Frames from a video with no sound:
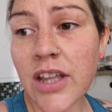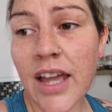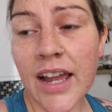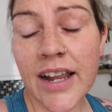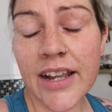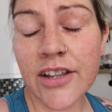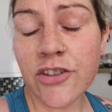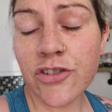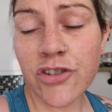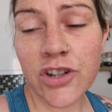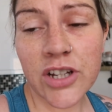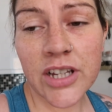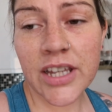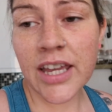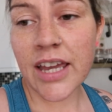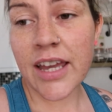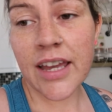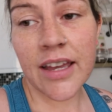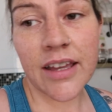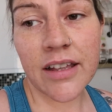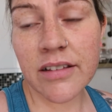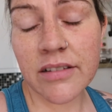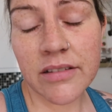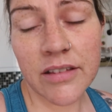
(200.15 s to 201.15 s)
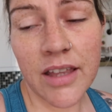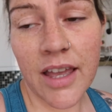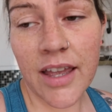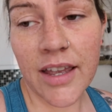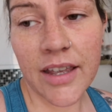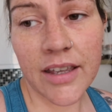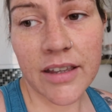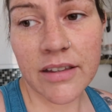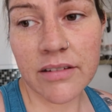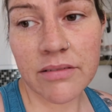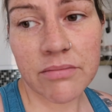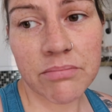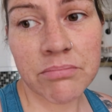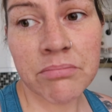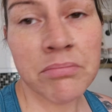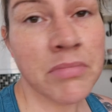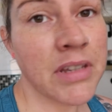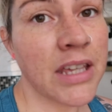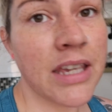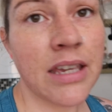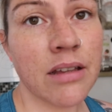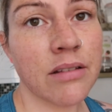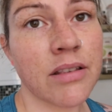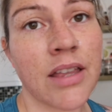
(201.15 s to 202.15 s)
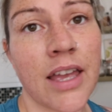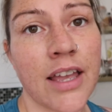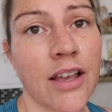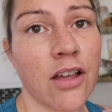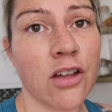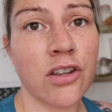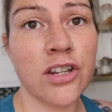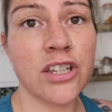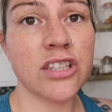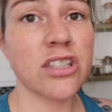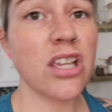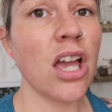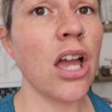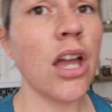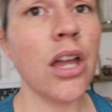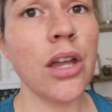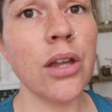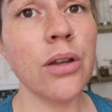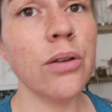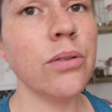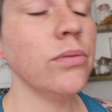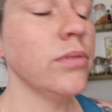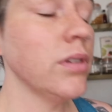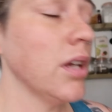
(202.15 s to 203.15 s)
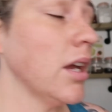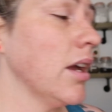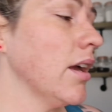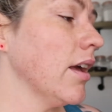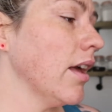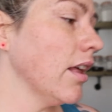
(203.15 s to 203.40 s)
I can drink it like neat, like on its own.